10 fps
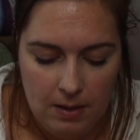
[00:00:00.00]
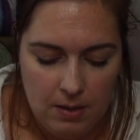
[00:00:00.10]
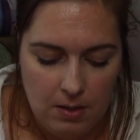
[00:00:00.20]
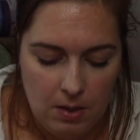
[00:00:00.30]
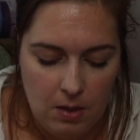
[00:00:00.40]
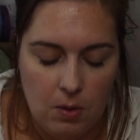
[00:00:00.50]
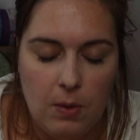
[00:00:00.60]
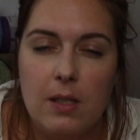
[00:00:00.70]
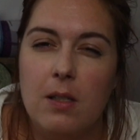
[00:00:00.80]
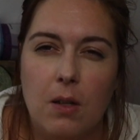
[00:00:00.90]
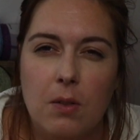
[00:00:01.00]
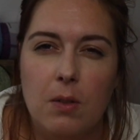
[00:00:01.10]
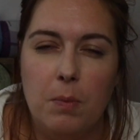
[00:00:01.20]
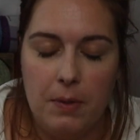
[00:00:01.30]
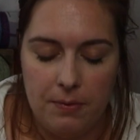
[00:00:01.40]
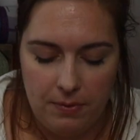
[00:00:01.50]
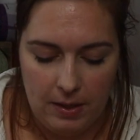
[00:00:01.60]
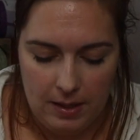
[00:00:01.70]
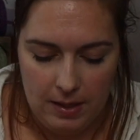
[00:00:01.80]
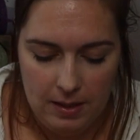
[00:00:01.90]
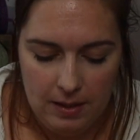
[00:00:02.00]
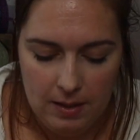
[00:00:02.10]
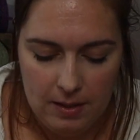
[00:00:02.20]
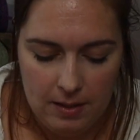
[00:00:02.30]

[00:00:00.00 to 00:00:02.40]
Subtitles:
so it's going to be fine.